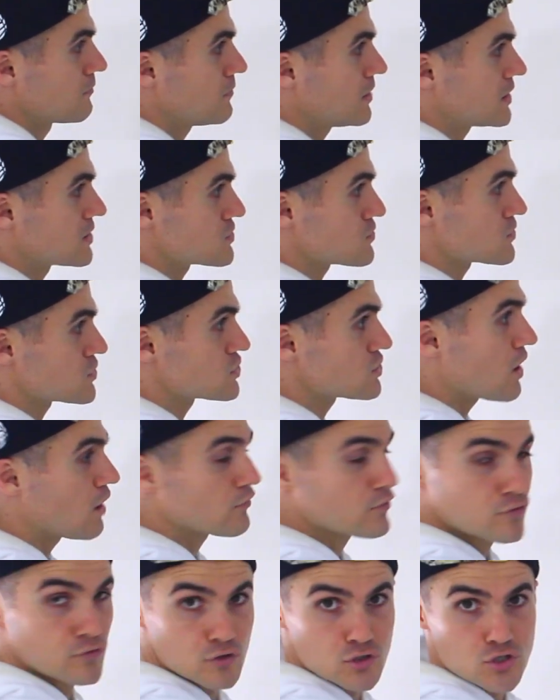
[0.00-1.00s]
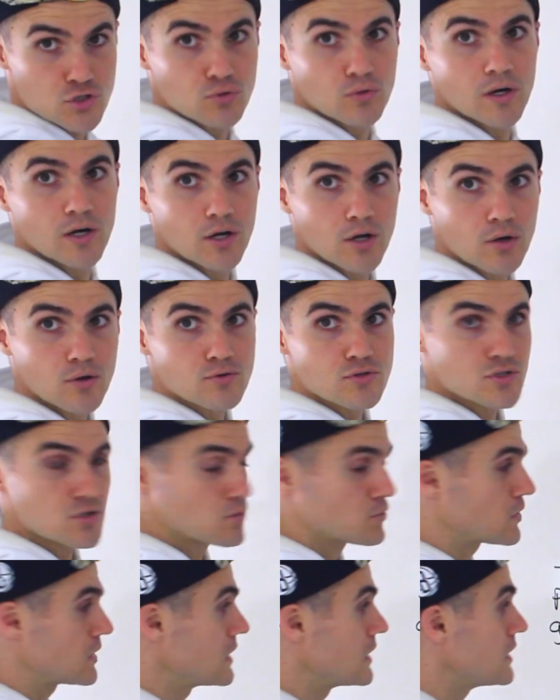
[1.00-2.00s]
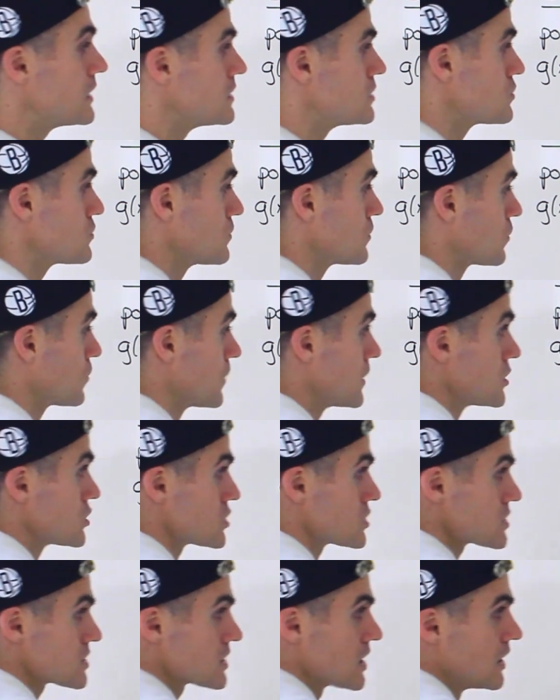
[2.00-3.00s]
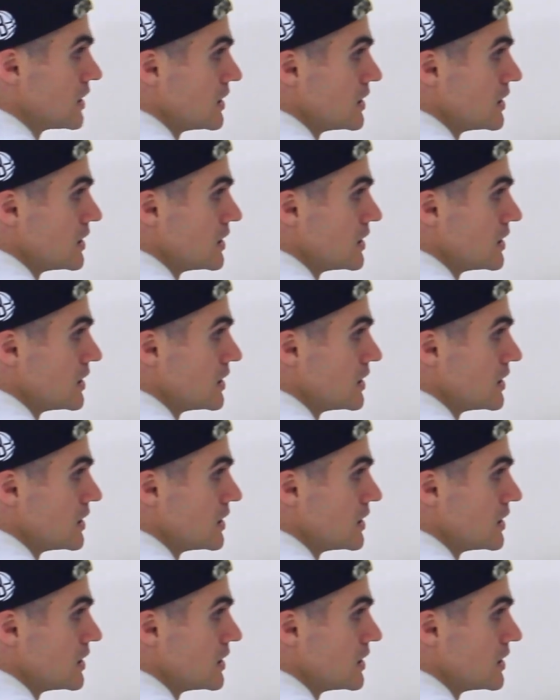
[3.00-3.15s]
because we're solving for two unknowns, so we need two equations.